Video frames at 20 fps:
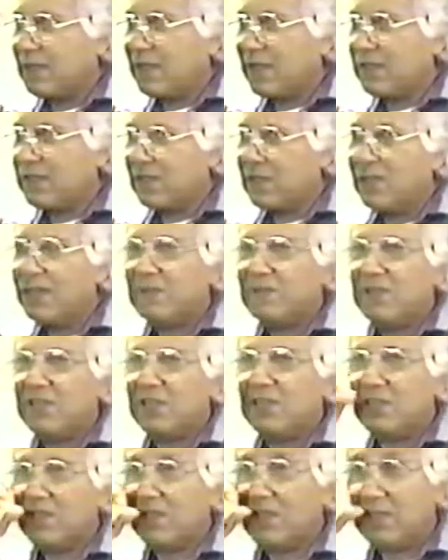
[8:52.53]
that's a
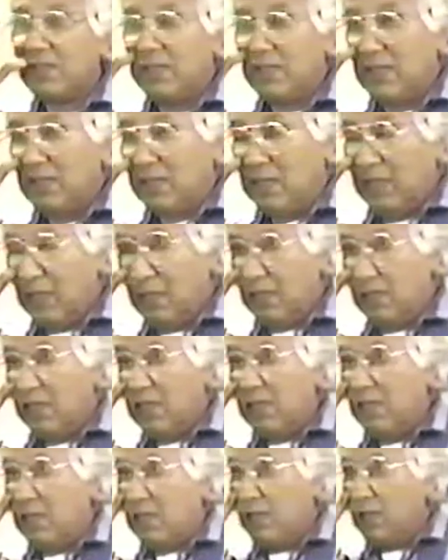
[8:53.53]
combination. Eh?
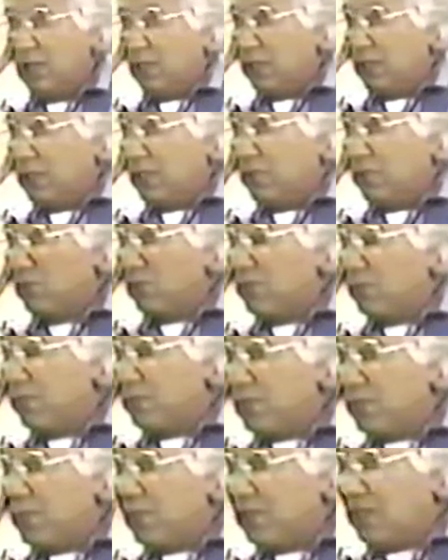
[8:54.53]
it will
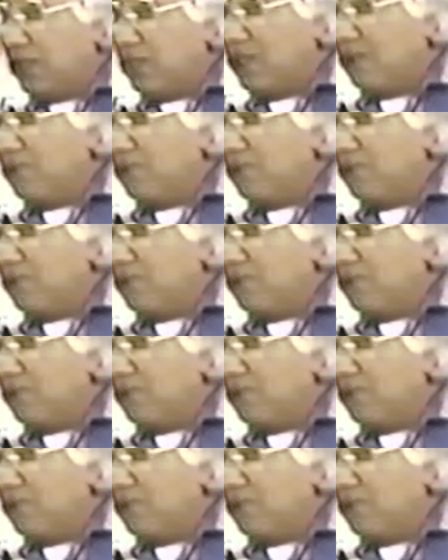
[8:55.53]
be